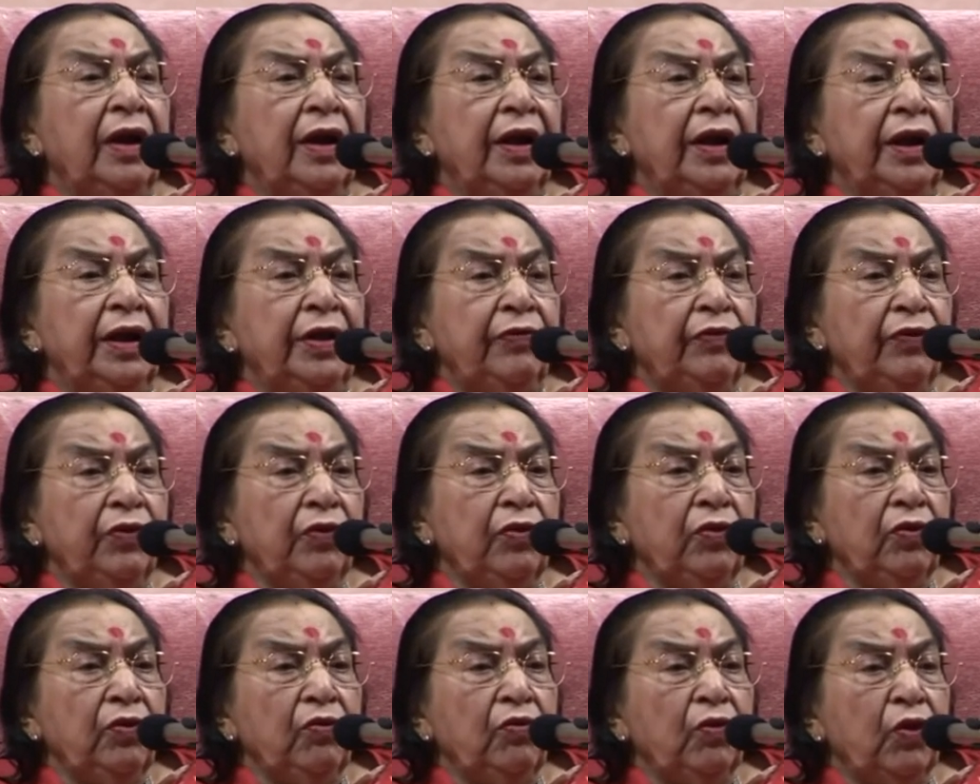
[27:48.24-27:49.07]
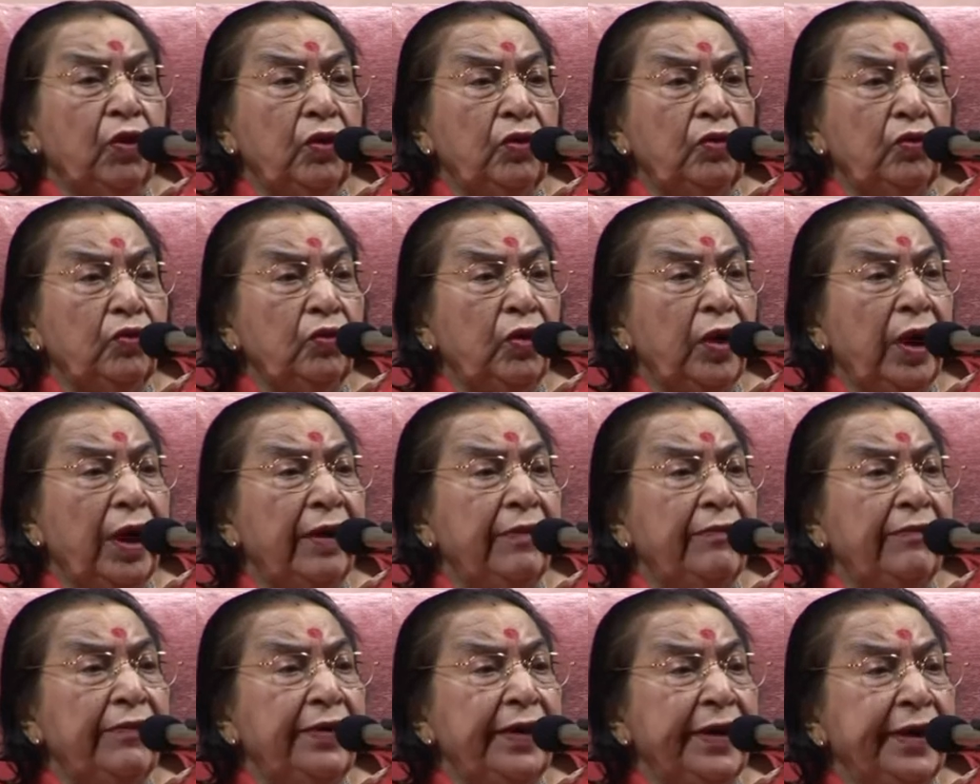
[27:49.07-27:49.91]
If you want to
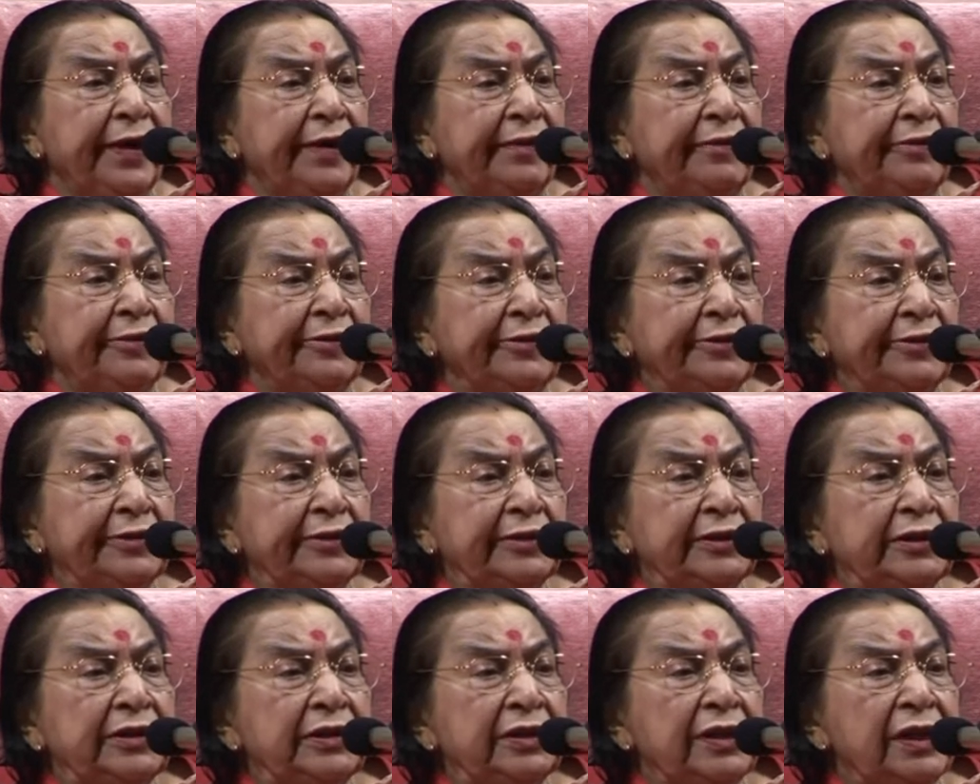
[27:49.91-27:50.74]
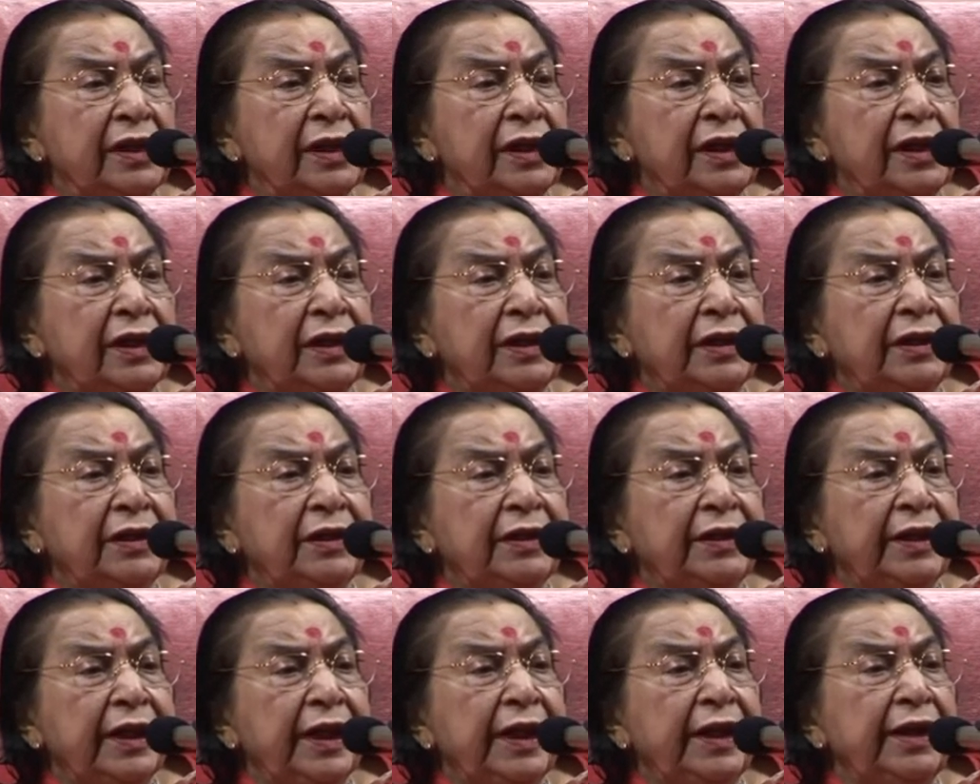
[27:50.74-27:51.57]
have love,
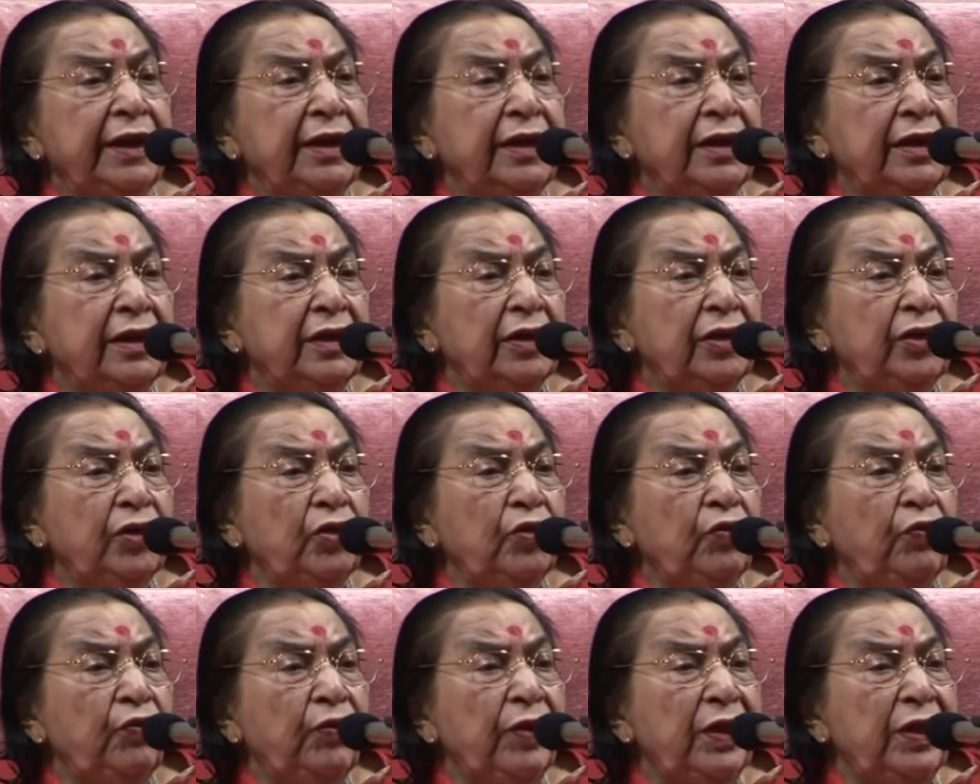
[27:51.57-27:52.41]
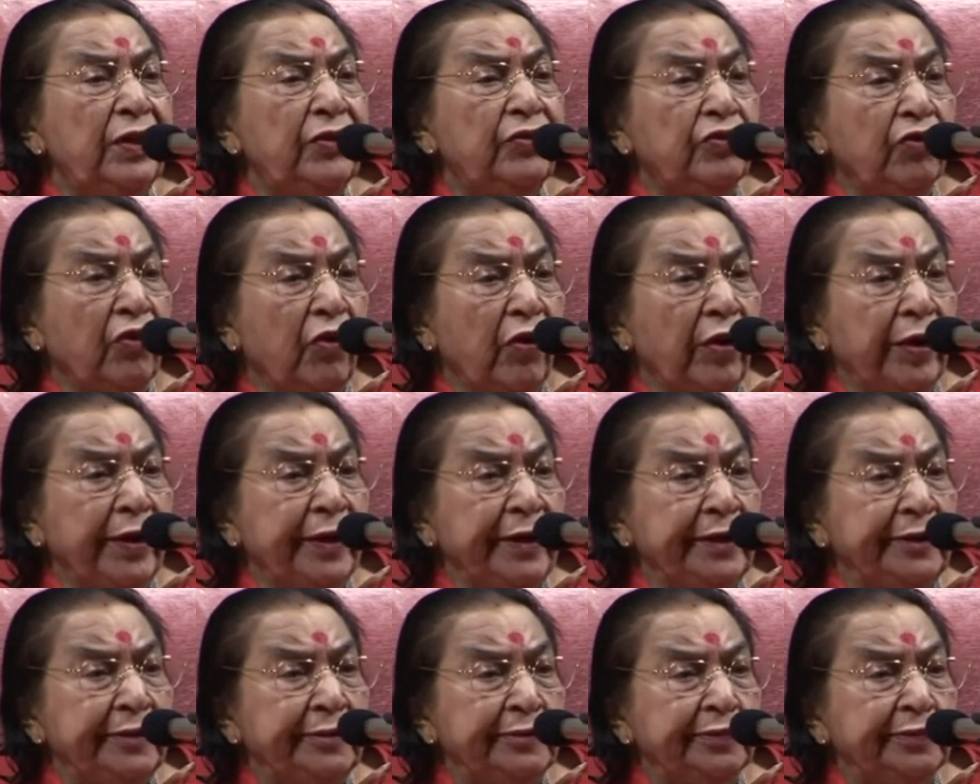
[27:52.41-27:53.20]
then you feel sorry.